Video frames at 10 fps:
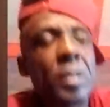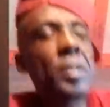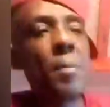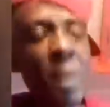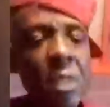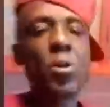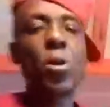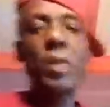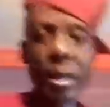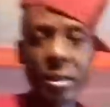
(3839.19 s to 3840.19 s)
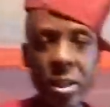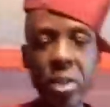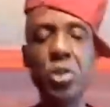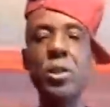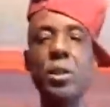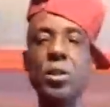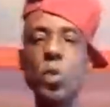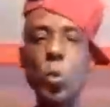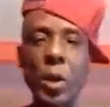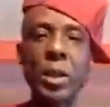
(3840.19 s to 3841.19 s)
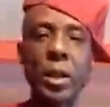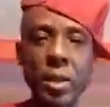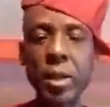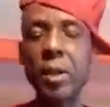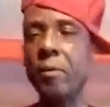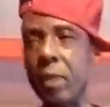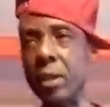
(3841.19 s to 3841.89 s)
The man him round there, DJ, Super Cat dead, eh?